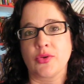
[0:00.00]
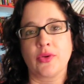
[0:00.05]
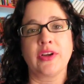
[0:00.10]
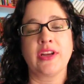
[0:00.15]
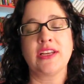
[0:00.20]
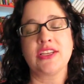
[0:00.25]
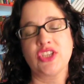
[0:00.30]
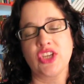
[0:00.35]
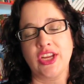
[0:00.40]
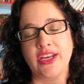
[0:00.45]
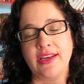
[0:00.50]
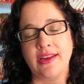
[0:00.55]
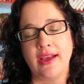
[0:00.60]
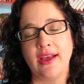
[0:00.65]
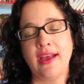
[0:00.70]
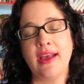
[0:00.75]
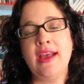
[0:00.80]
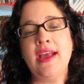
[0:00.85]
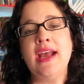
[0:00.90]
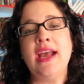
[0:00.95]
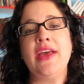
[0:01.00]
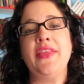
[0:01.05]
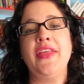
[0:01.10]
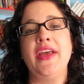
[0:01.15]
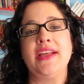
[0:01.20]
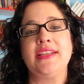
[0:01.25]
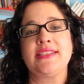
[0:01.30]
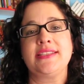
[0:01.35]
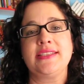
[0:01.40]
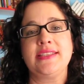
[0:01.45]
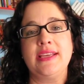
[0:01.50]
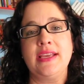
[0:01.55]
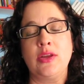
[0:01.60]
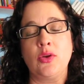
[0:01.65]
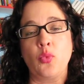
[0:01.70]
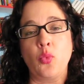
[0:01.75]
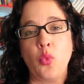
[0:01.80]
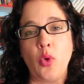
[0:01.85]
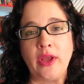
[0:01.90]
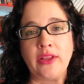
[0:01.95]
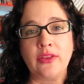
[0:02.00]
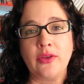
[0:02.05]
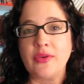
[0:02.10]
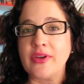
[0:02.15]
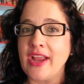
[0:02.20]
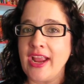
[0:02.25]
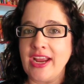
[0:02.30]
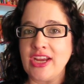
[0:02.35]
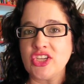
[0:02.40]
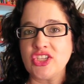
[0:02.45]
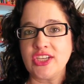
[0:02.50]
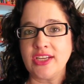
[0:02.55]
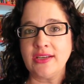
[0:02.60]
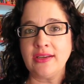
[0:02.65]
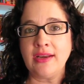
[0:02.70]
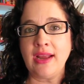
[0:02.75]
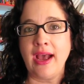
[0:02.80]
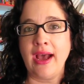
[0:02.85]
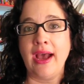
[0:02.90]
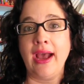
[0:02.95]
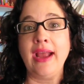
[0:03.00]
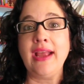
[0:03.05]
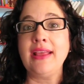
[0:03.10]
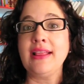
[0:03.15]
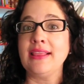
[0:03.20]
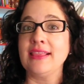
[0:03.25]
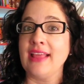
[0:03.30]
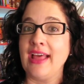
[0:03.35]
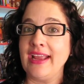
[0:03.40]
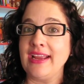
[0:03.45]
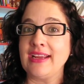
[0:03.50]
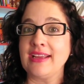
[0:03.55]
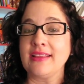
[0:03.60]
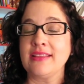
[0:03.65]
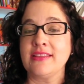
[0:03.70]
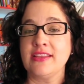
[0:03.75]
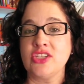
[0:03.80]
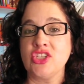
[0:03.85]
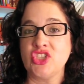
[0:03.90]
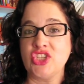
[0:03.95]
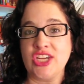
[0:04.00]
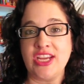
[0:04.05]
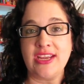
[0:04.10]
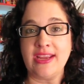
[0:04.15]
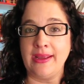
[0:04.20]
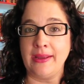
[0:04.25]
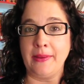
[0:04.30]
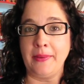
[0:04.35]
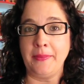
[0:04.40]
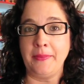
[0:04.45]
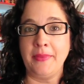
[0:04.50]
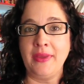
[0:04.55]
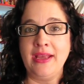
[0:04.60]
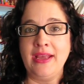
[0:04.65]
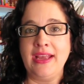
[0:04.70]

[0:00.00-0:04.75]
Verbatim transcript: or an agenda that's in one location, I like the GM.